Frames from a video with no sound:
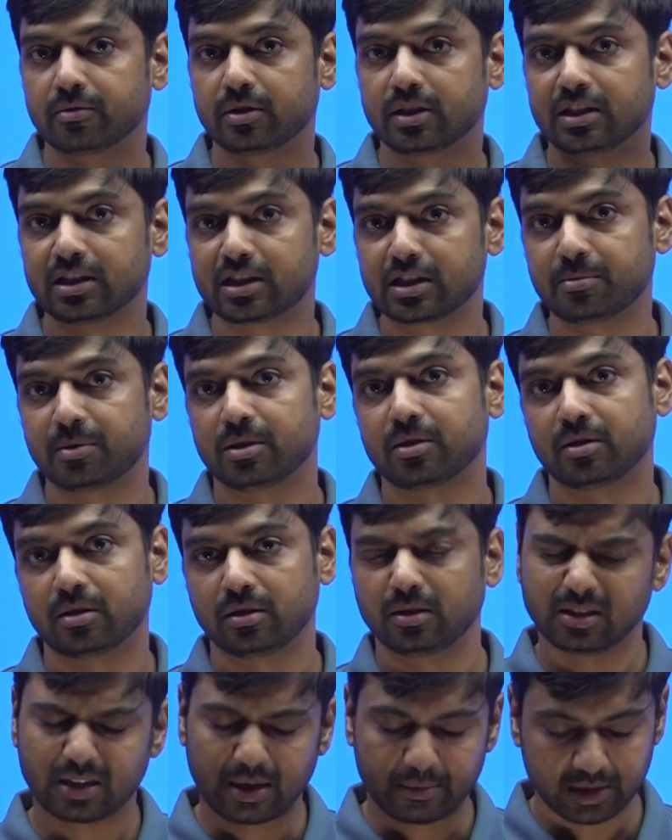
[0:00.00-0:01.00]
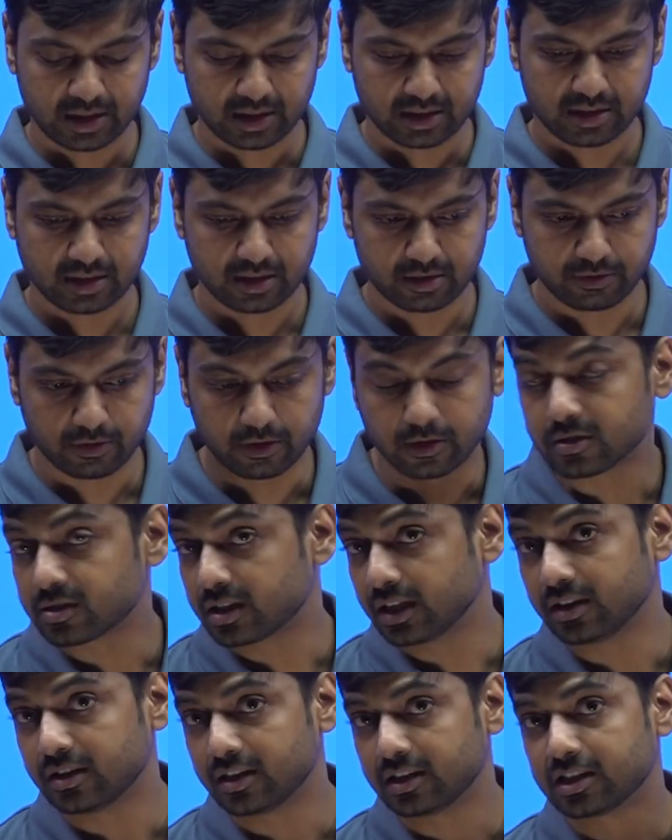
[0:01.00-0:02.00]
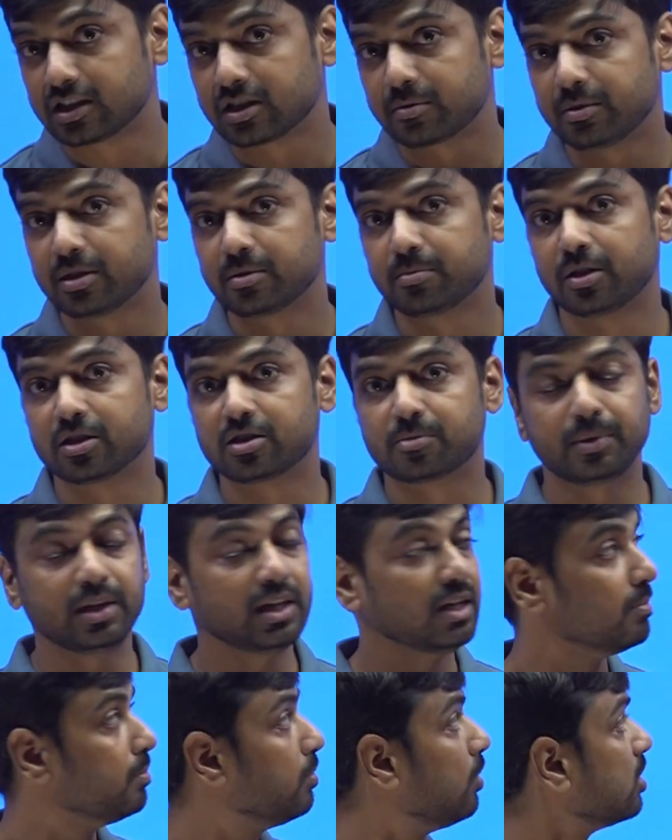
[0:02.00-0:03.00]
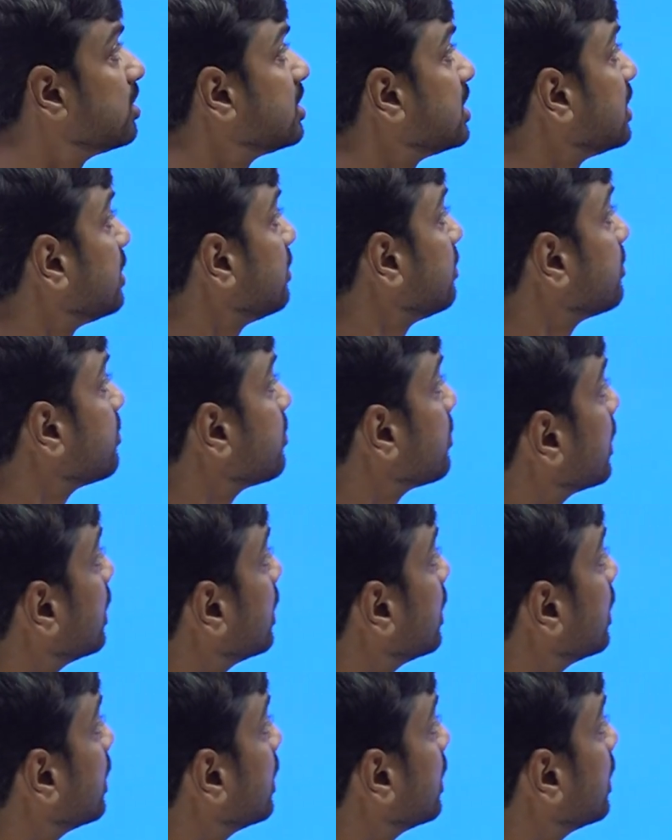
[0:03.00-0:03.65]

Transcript: This is the first thing, the discriminant must be positive.